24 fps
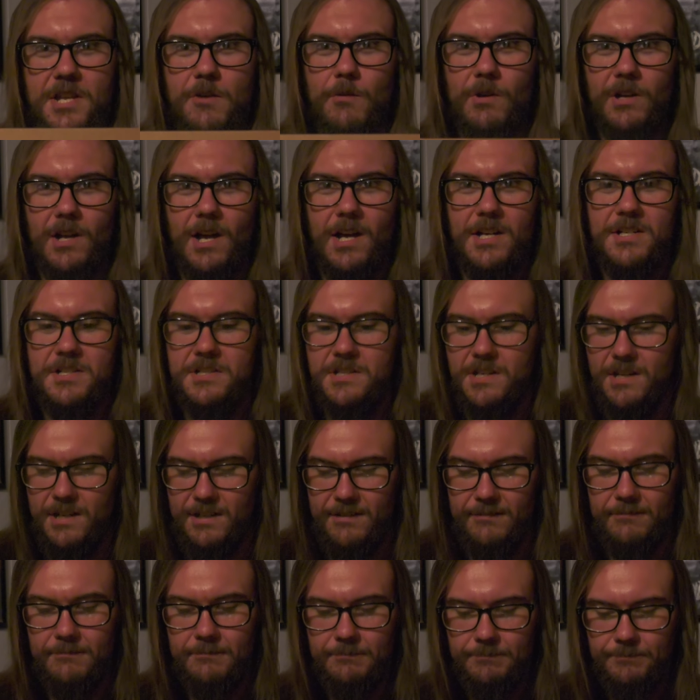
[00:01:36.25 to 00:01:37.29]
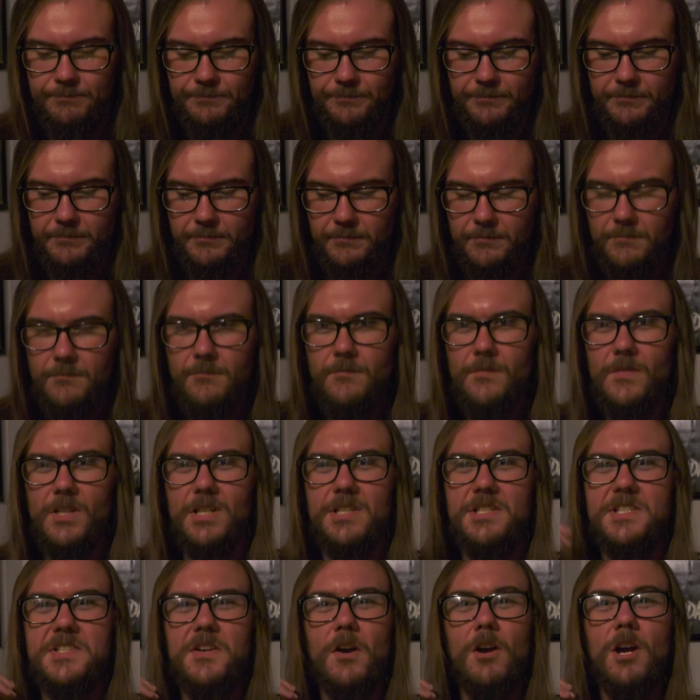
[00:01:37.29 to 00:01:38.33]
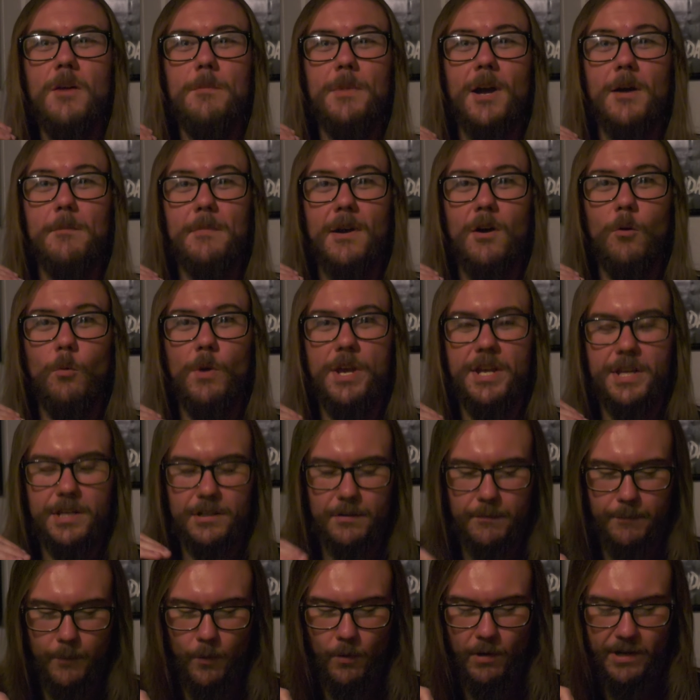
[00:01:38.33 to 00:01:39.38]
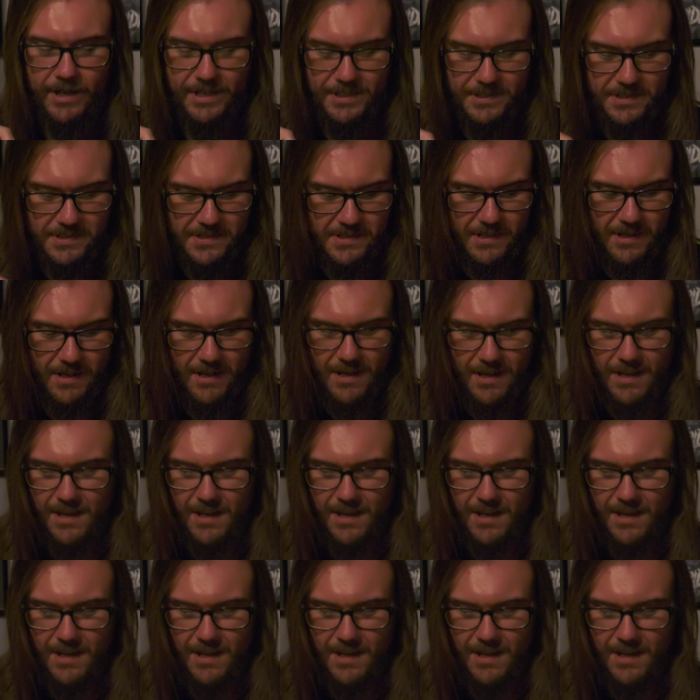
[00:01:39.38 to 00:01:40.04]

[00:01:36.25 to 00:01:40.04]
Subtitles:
what I see. Sorry about my weakened voice.